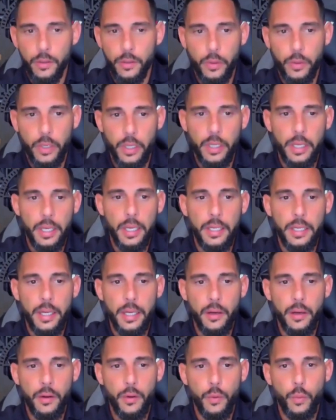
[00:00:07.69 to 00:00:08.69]
Okay.
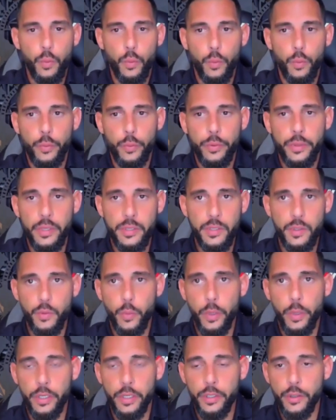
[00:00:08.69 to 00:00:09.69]
Now, this is
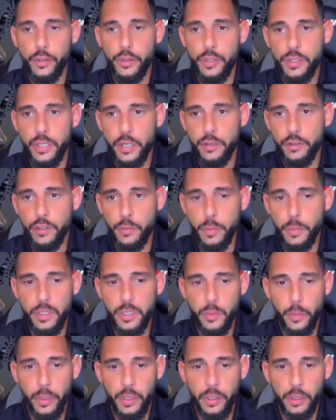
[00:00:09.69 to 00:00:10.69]
where your sitter should be
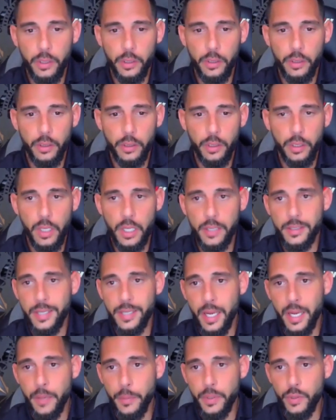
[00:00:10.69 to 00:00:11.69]
spending a lot of
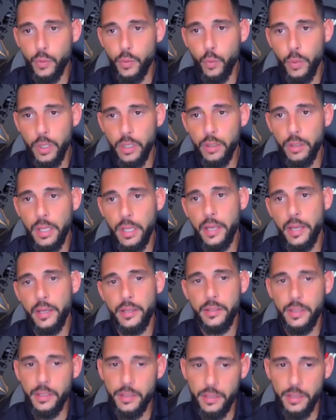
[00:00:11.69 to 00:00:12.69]
time as well
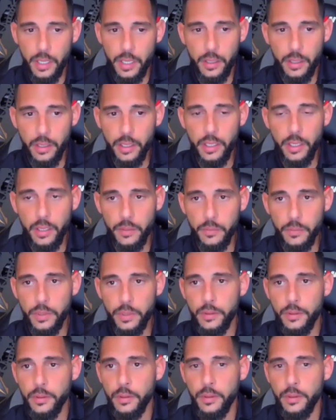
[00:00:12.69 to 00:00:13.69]
as inside of the DMs.